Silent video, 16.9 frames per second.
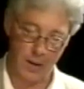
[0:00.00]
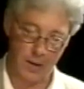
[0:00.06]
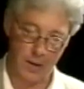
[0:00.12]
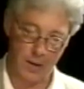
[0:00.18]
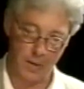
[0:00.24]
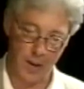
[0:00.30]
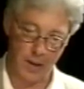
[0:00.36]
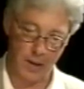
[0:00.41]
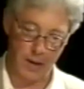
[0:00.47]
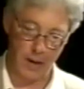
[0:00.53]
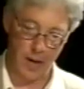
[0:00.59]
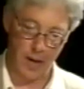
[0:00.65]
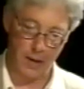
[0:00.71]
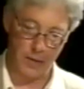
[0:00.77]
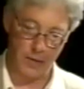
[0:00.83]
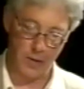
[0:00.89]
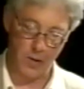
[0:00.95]
by the
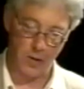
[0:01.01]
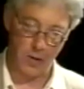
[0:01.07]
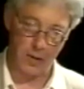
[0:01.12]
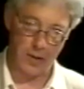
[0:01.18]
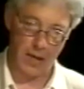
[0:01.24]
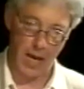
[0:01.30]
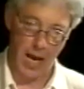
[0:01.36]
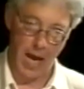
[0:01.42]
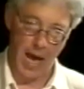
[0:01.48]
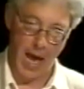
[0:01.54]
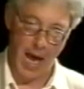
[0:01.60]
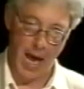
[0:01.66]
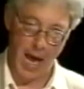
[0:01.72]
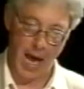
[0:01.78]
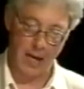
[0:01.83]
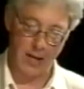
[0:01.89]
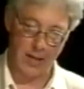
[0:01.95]
Isle of Dogs,
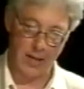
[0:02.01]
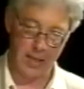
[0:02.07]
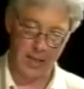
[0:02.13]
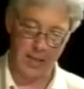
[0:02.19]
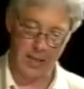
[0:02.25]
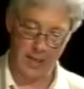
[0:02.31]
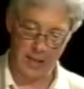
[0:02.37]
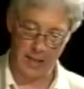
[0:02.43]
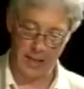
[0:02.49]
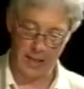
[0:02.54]
and she